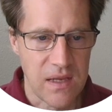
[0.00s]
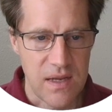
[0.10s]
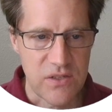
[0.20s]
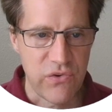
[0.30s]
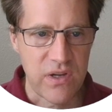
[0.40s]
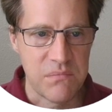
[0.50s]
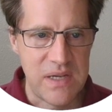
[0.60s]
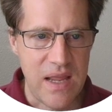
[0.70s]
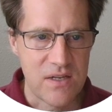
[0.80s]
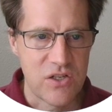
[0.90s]
Next
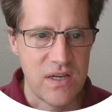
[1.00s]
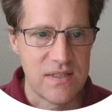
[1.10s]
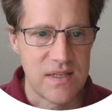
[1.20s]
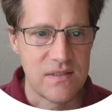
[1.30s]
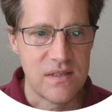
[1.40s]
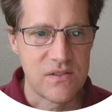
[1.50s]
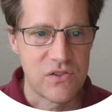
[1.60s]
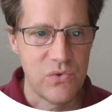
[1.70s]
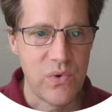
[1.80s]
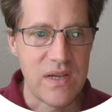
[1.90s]
recommendation, he says, is
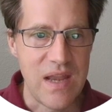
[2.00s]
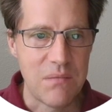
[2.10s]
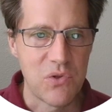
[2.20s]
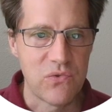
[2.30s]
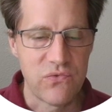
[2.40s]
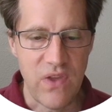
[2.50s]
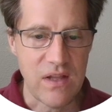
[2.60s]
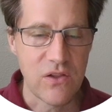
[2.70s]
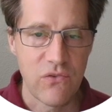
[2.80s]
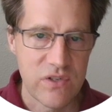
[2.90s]
to enable
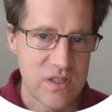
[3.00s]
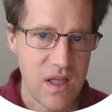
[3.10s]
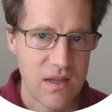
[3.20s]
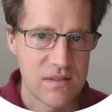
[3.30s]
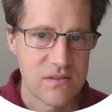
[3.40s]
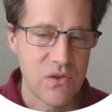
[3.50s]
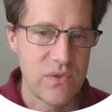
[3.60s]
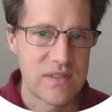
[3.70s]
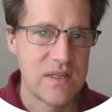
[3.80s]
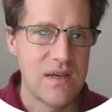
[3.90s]
failover slots. So
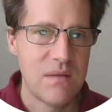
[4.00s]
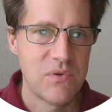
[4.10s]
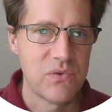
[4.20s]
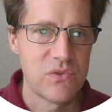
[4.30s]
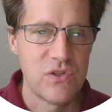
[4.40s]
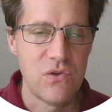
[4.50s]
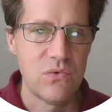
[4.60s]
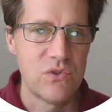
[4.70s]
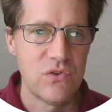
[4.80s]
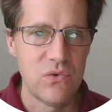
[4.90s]
this enables
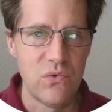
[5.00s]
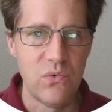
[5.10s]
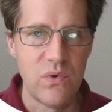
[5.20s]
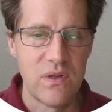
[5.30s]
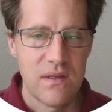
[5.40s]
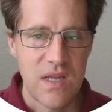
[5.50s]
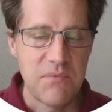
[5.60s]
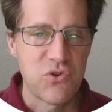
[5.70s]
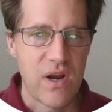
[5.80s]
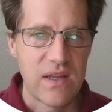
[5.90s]
you to
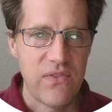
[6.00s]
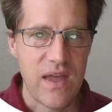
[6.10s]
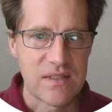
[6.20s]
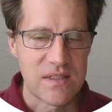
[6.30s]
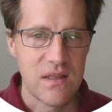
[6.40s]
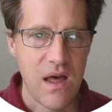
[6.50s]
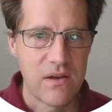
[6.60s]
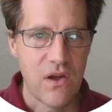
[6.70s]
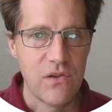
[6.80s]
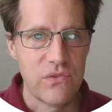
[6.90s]
keep track of that
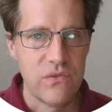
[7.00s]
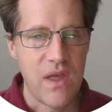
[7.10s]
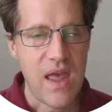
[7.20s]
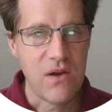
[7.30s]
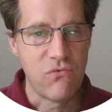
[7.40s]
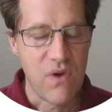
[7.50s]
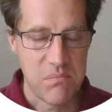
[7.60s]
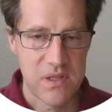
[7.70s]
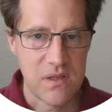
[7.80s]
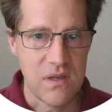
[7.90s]
slot on a
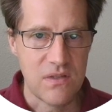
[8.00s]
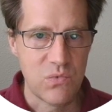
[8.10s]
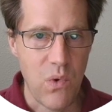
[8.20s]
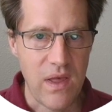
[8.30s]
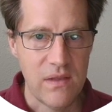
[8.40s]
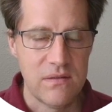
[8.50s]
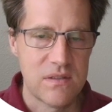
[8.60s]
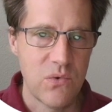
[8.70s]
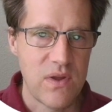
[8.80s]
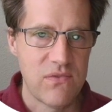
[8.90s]
replica as well.
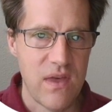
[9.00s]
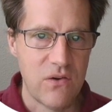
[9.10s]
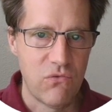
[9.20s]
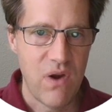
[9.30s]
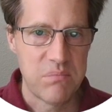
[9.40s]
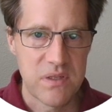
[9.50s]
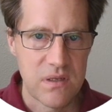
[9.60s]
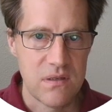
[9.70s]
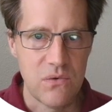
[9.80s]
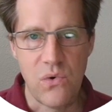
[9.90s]
So if that
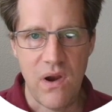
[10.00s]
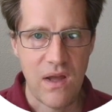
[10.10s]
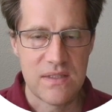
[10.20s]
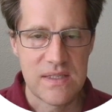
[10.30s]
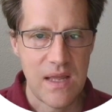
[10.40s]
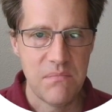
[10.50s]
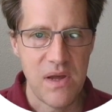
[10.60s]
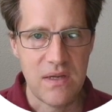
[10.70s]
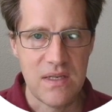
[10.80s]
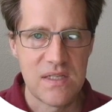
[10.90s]
replica or hot
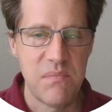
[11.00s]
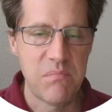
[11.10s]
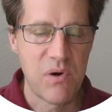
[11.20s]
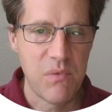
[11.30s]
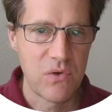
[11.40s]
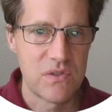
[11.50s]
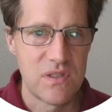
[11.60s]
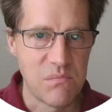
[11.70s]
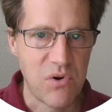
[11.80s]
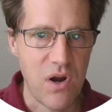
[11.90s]
standby needs to be promoted to
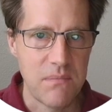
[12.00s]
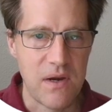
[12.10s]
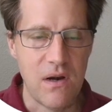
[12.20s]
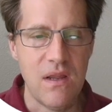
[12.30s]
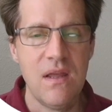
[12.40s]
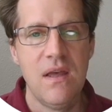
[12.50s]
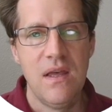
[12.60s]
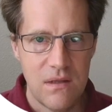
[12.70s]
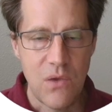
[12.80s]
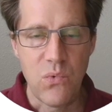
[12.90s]
the primary,
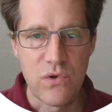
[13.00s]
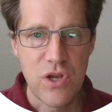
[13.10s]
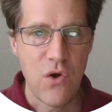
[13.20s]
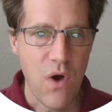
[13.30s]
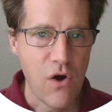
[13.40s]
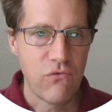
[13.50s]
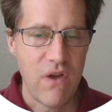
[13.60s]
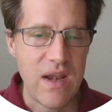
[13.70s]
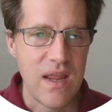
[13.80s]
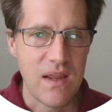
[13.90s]
it will know
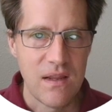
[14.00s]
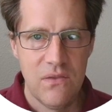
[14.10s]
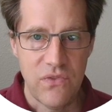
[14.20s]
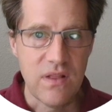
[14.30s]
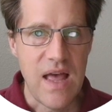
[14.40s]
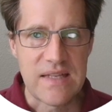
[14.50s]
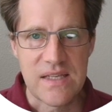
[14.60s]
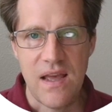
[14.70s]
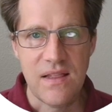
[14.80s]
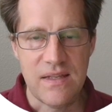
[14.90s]
already the last
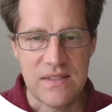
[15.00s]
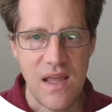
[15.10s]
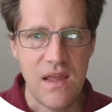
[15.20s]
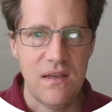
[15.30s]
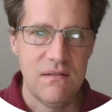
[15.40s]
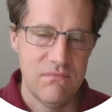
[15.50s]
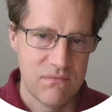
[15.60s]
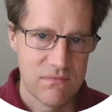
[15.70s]
LSN